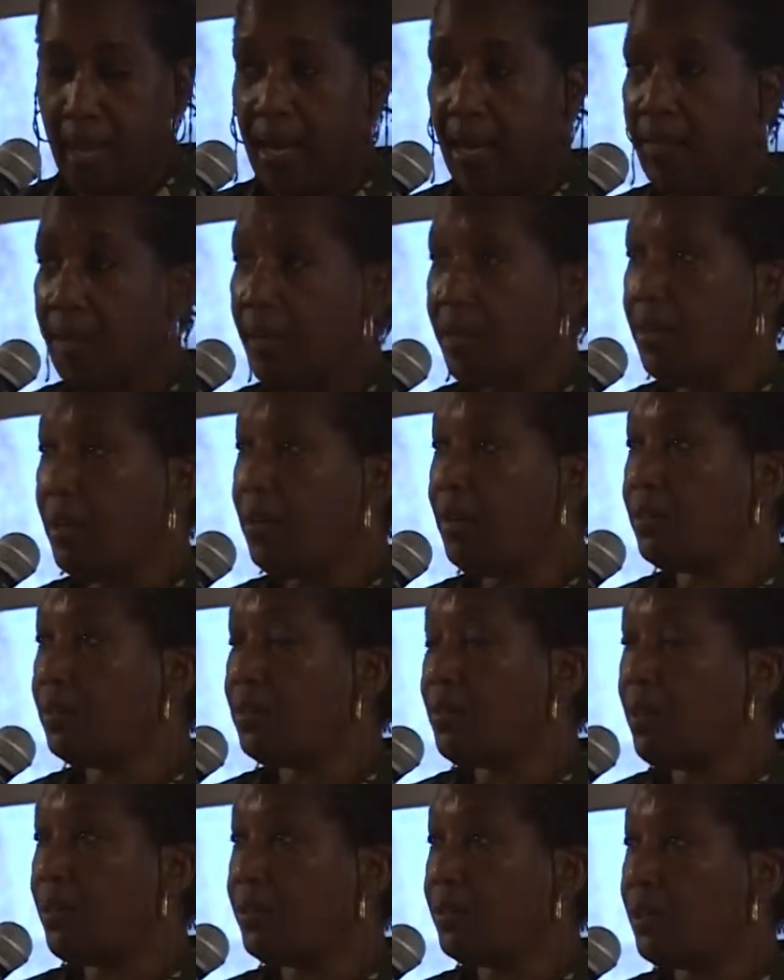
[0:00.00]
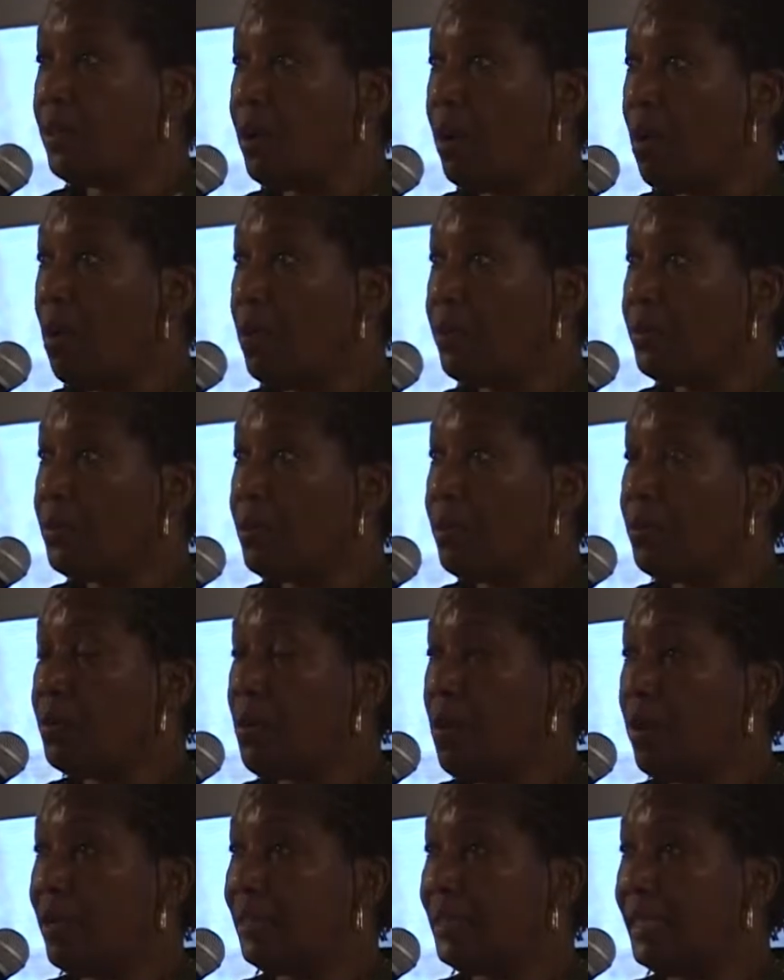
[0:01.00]
And then there's those that
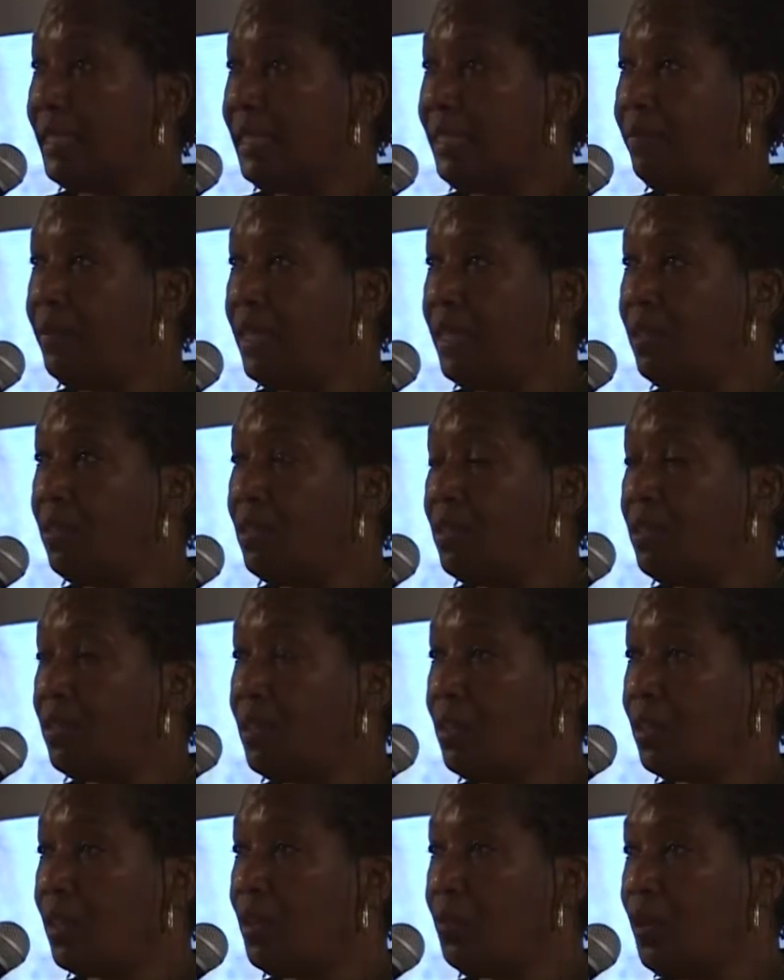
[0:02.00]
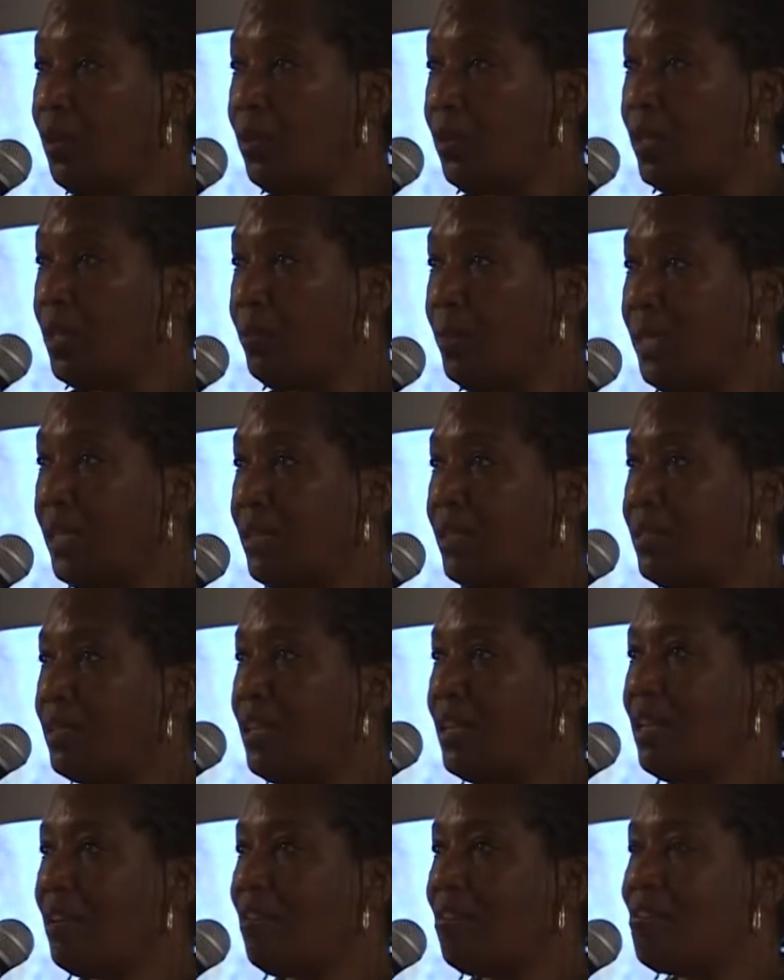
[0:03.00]
also are leaving their community because
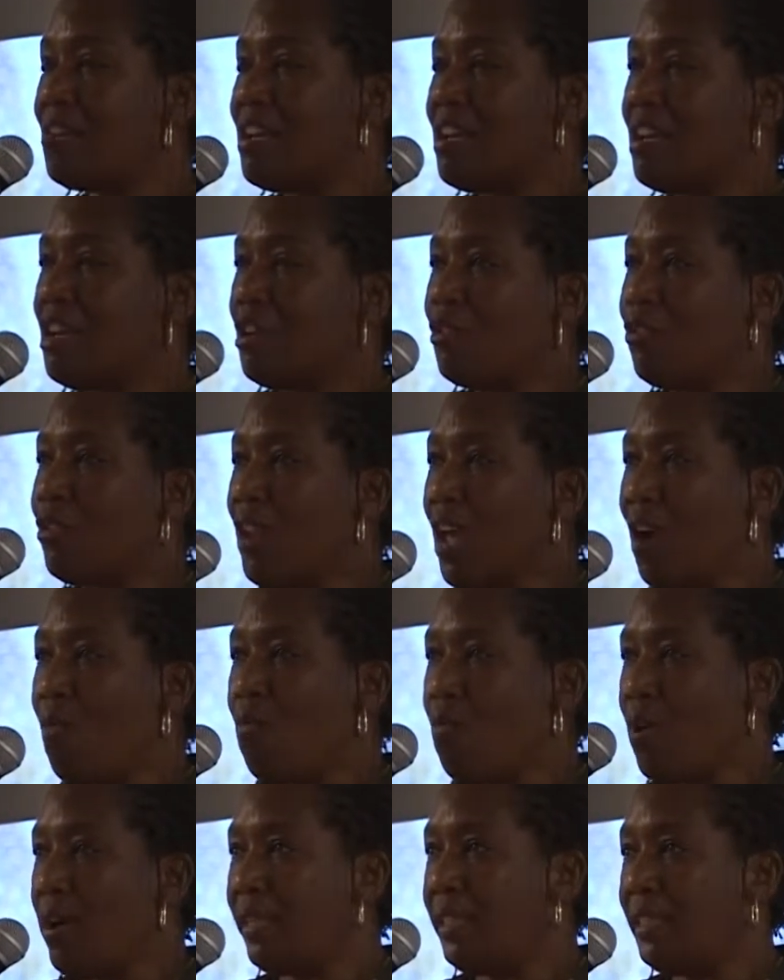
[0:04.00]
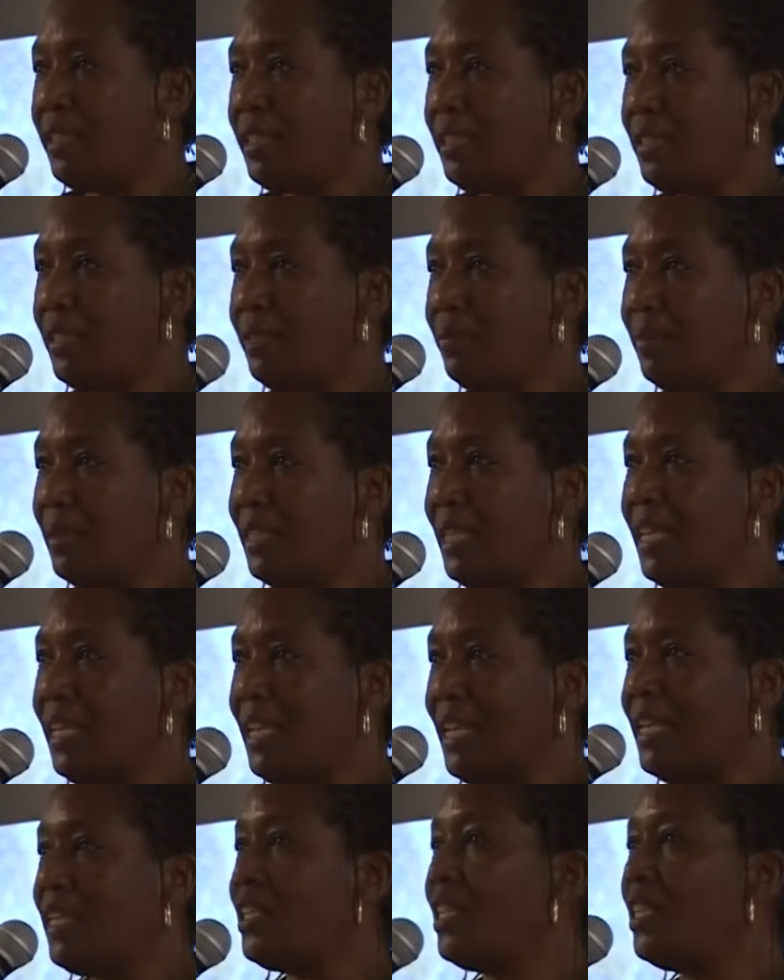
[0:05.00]
they're not wanting to
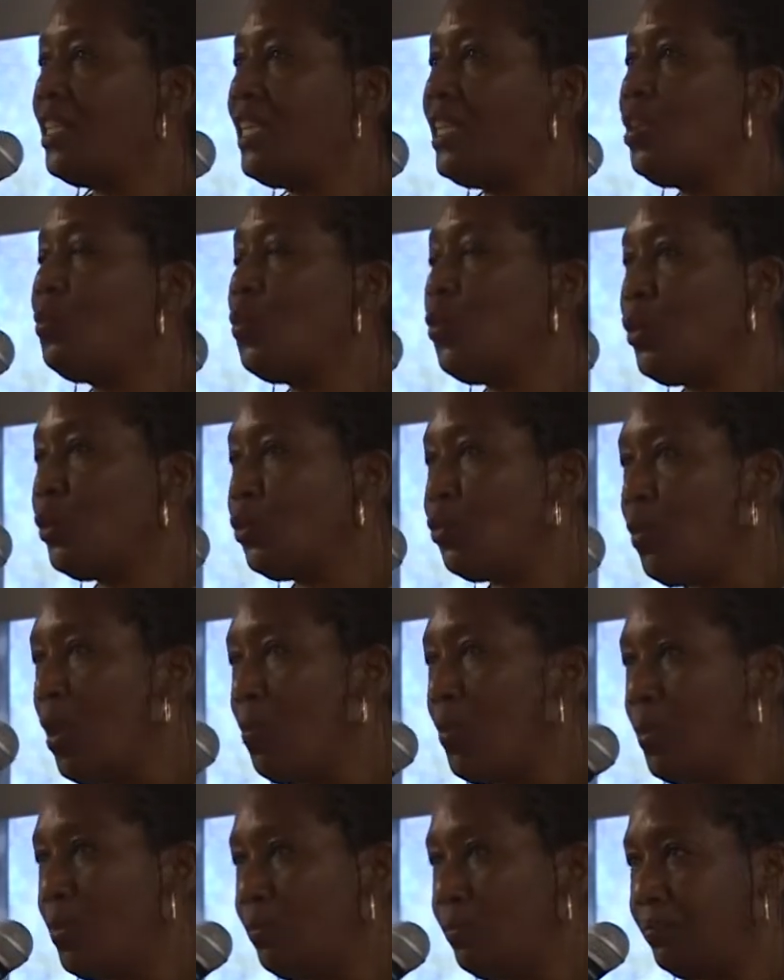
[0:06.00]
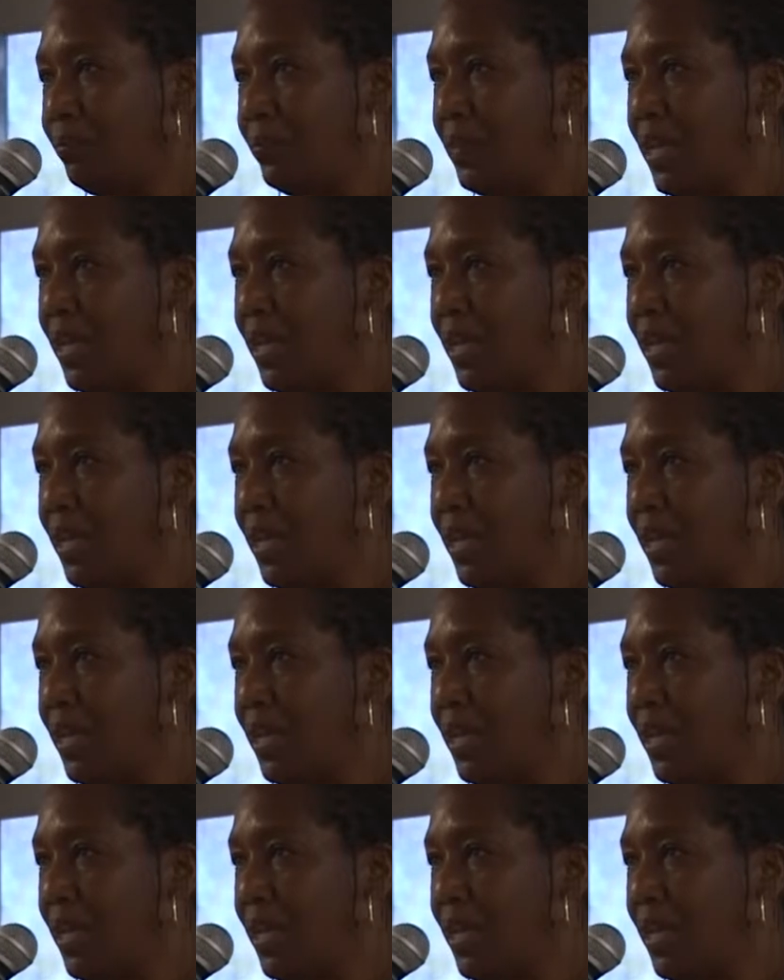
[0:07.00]
get into any more trouble